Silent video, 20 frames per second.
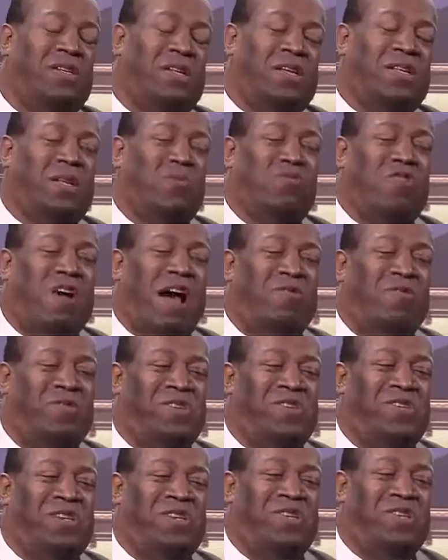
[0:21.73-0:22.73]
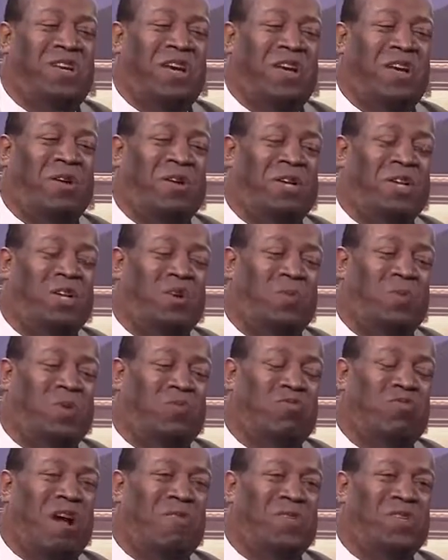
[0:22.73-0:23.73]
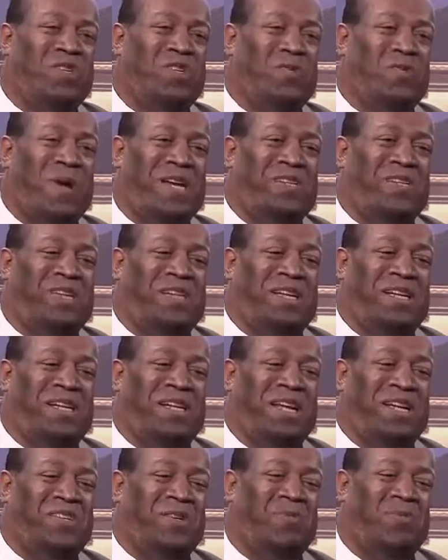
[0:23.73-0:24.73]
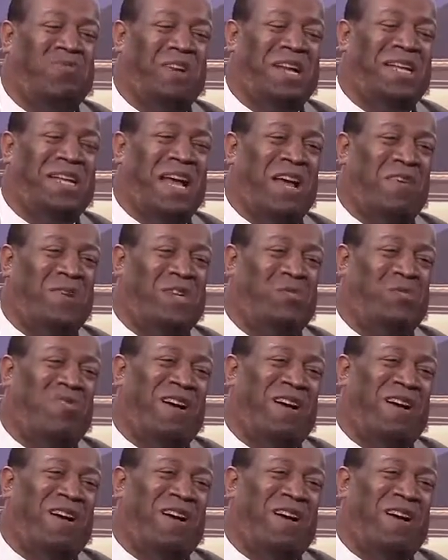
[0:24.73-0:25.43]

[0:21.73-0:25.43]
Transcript: The, the provinces, uh, Cuba's provinces, basically. That's okay. the breakdown of each